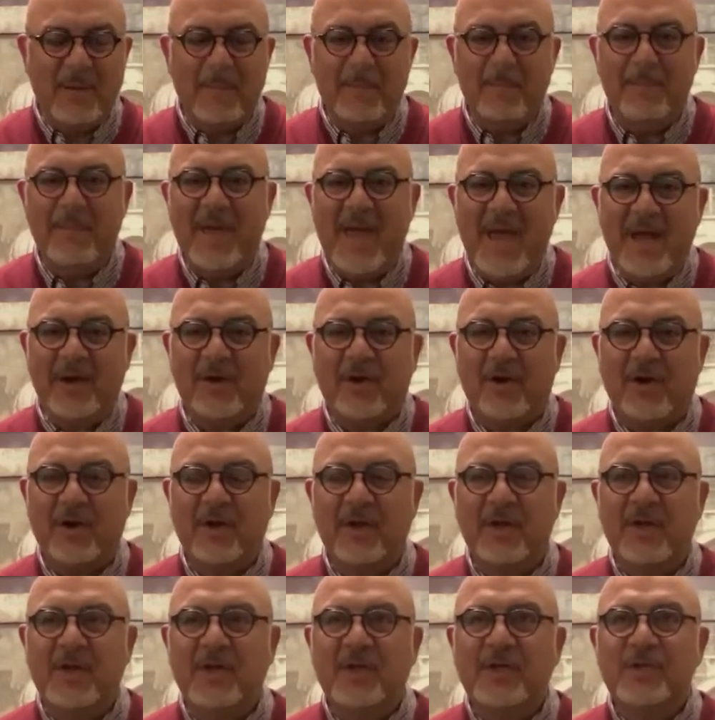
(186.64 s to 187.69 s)
matter.
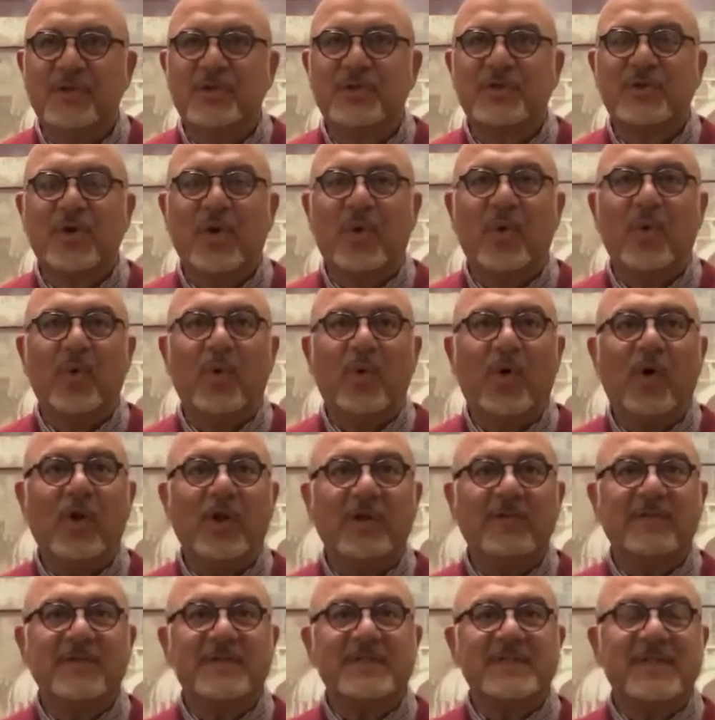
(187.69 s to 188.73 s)
So
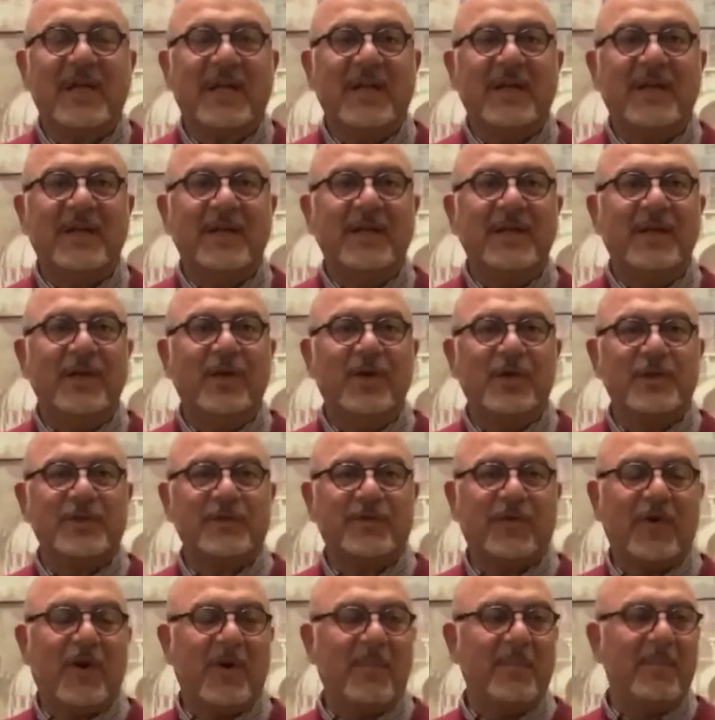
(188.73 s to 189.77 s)
all of a sudden he goes
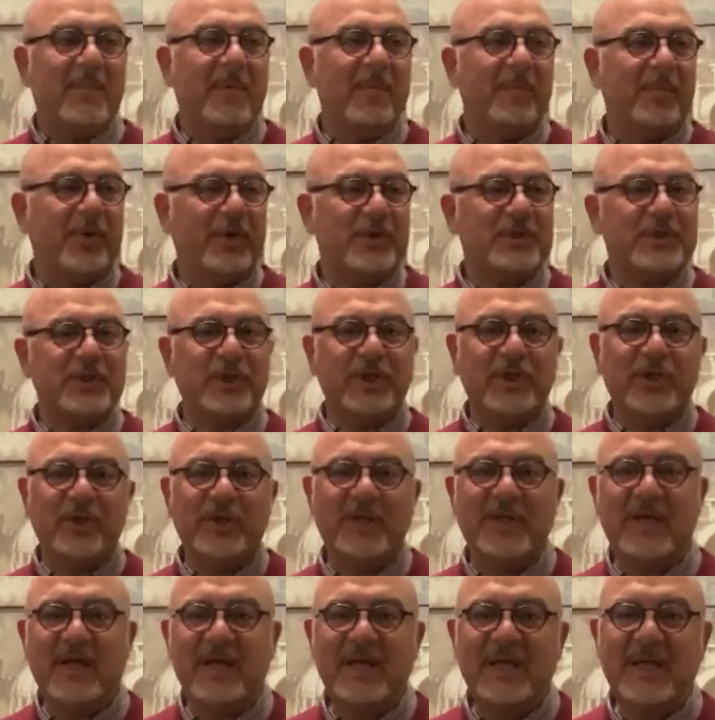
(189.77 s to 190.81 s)
from
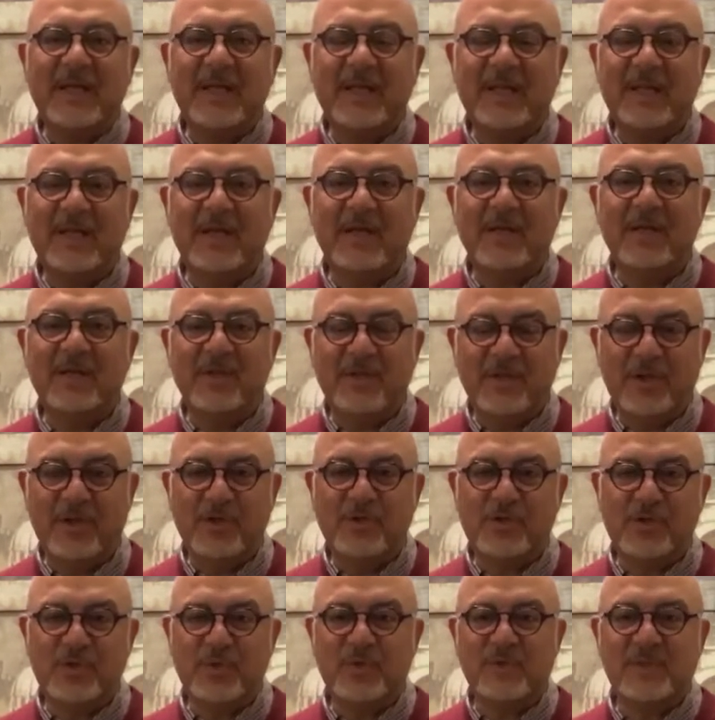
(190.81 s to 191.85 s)
persecuting and killing the
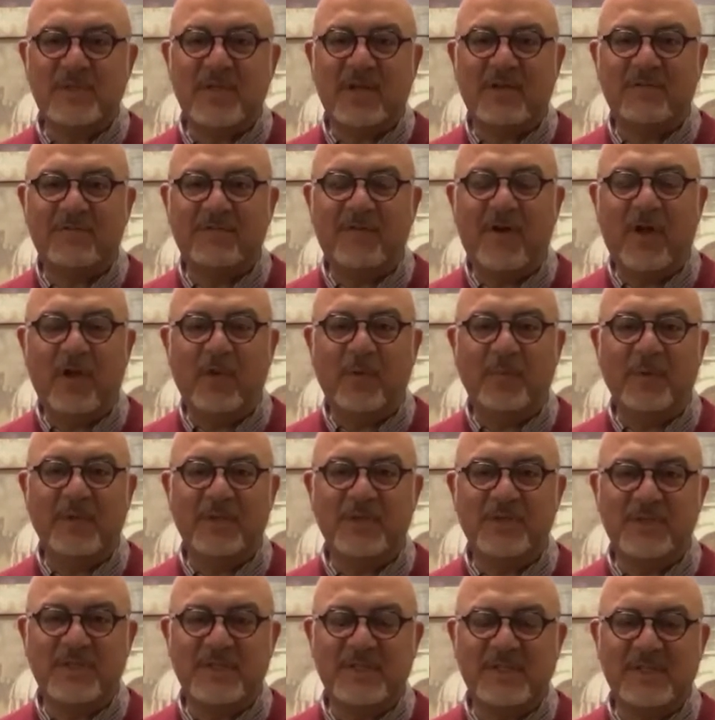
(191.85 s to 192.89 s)
Jews that following
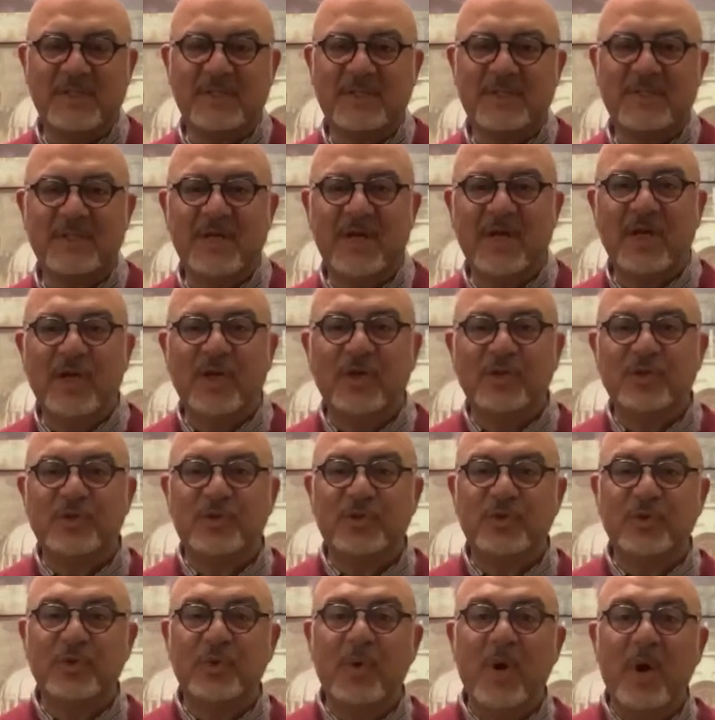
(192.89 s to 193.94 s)
Jesus
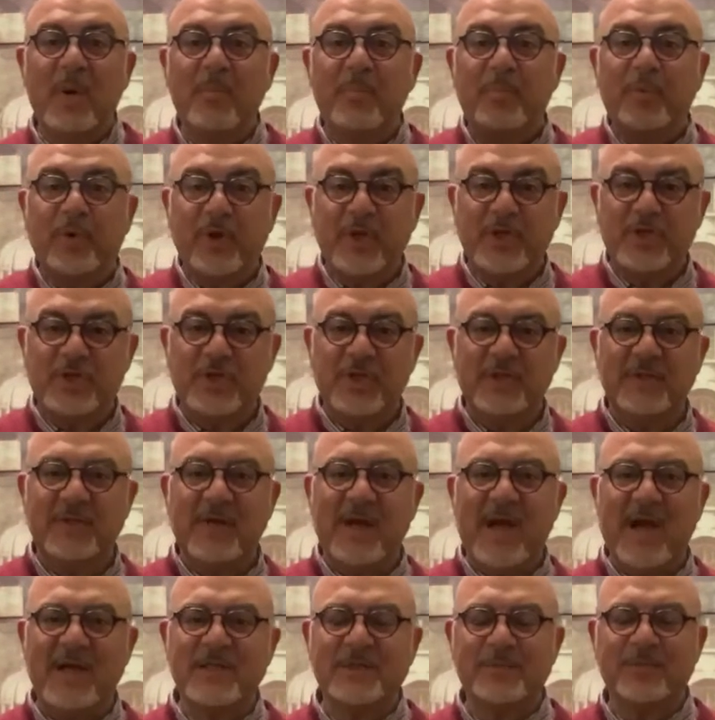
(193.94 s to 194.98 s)
to preaching the
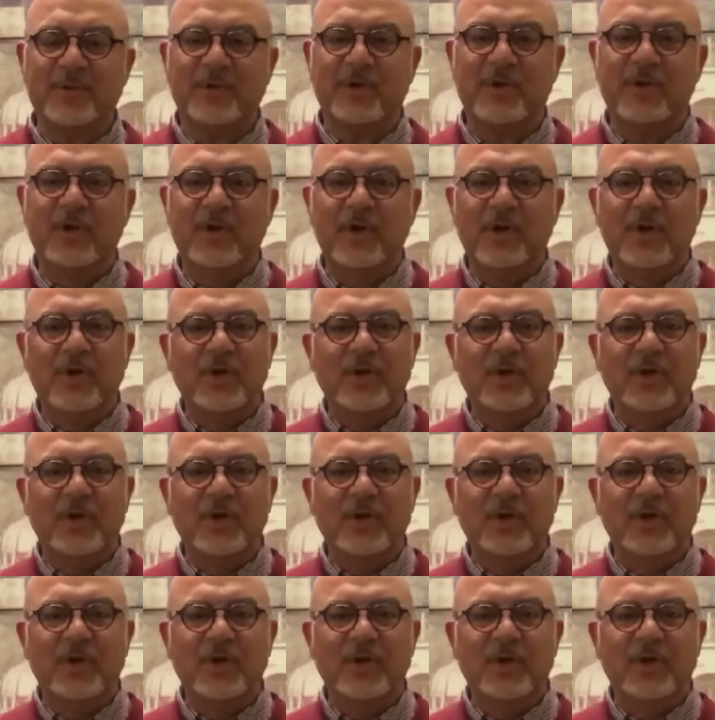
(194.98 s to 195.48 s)
gospel.